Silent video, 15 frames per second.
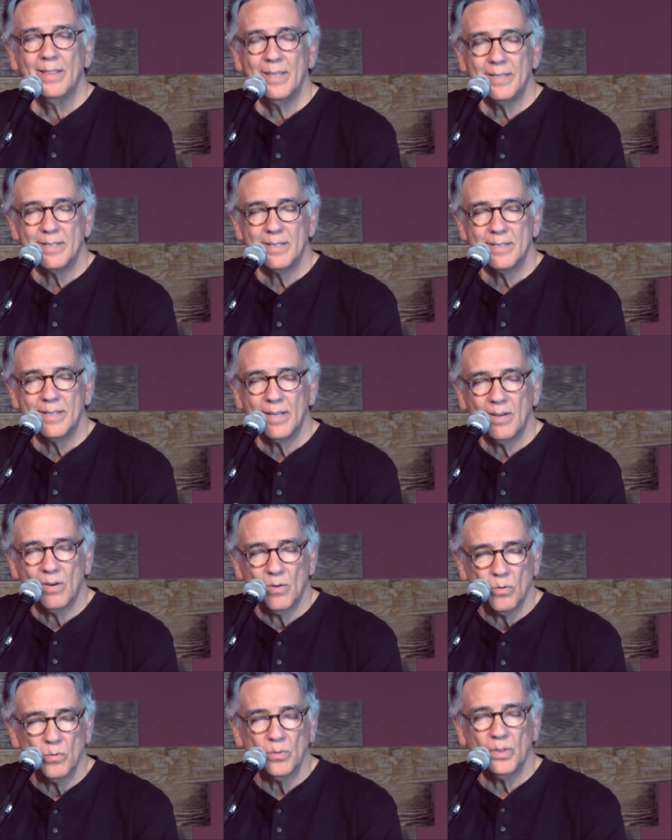This is the
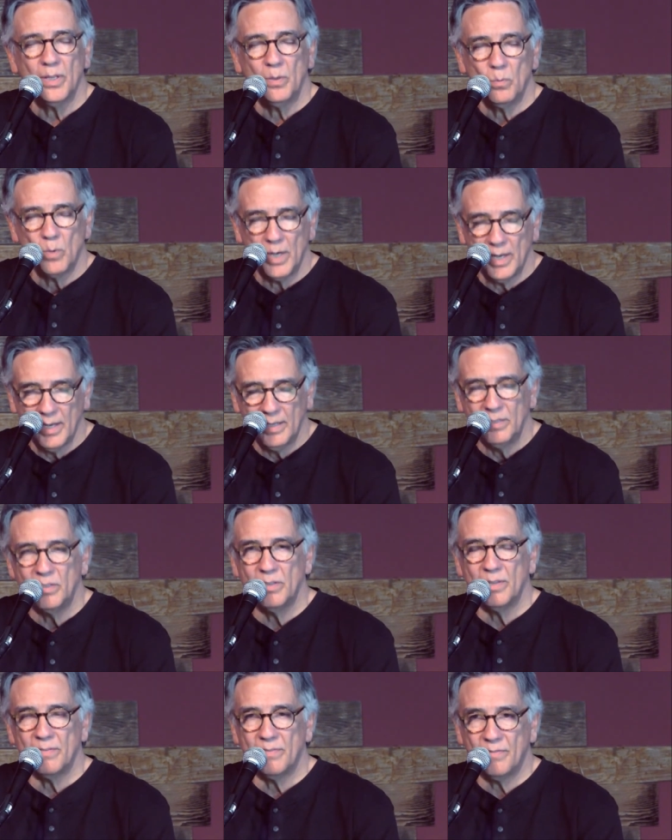only way
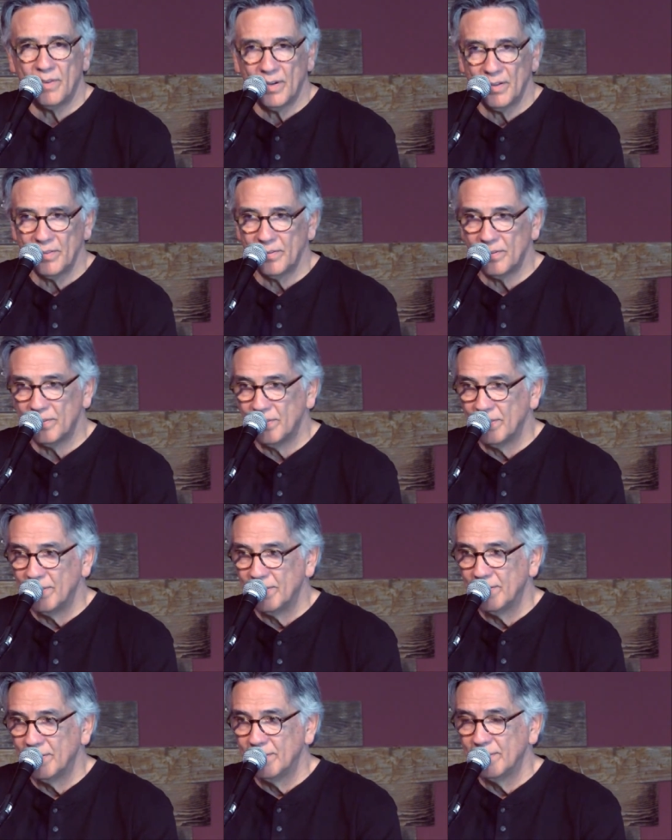to the Father.
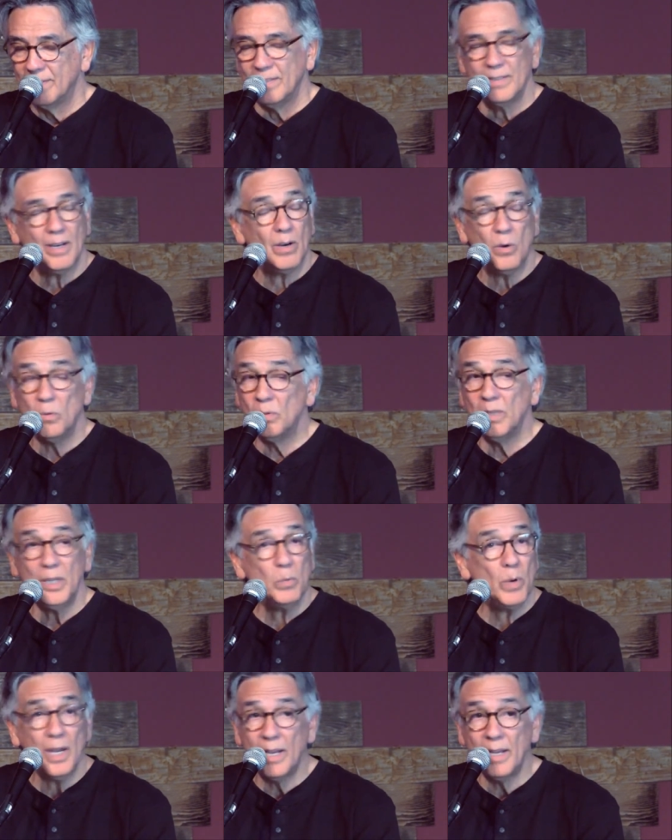The
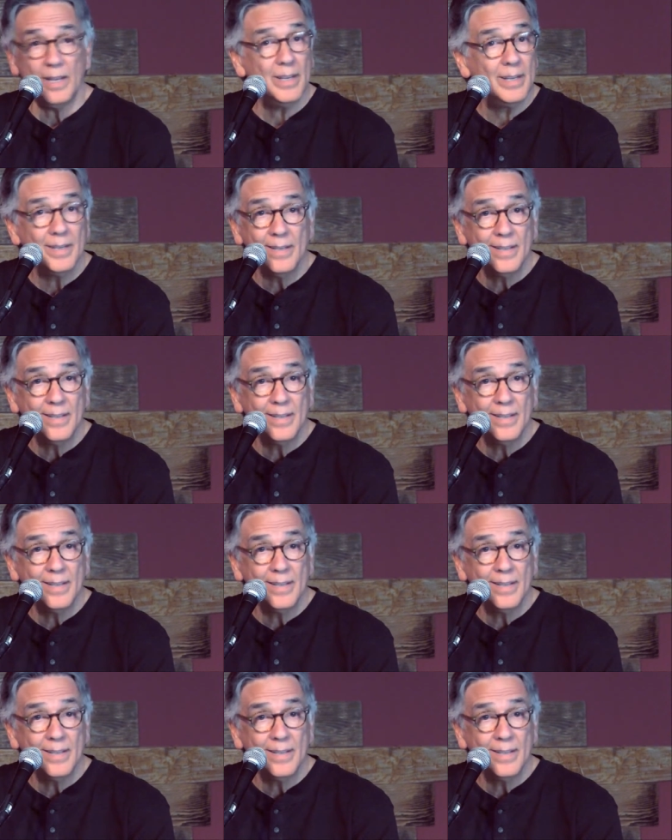only way.